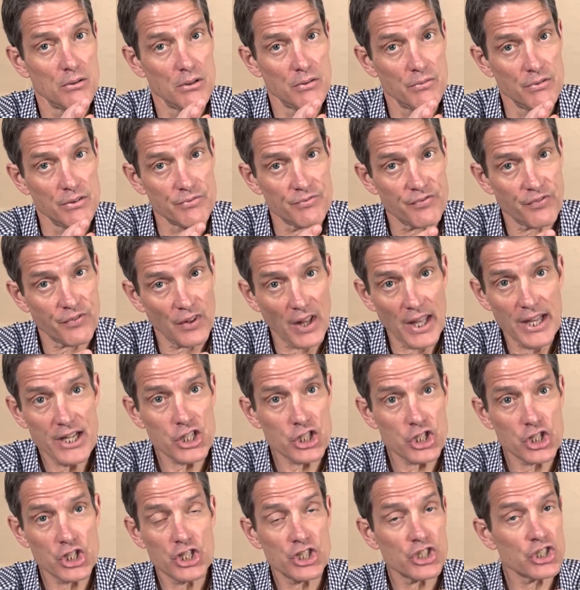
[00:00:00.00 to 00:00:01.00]

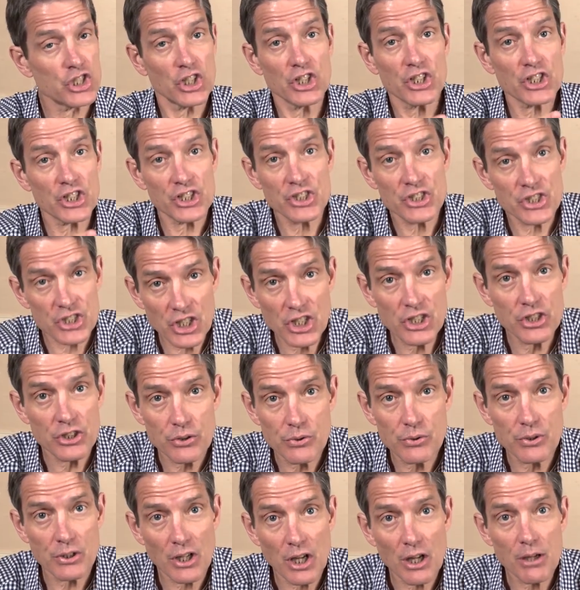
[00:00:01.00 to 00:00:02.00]
inflation is going to continue
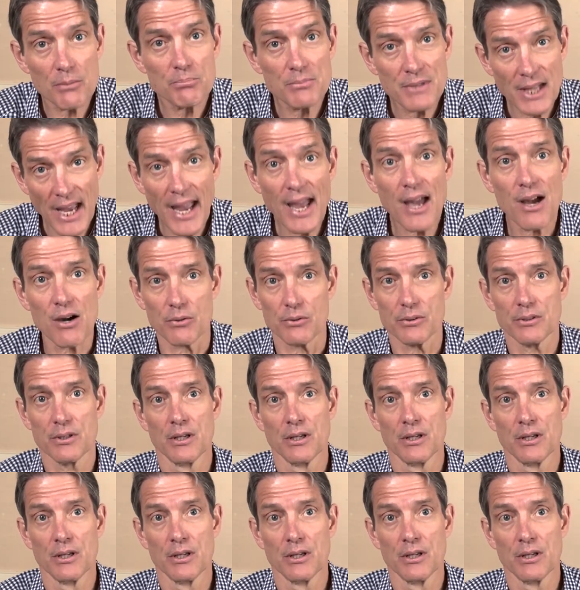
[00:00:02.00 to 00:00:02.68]
to come down.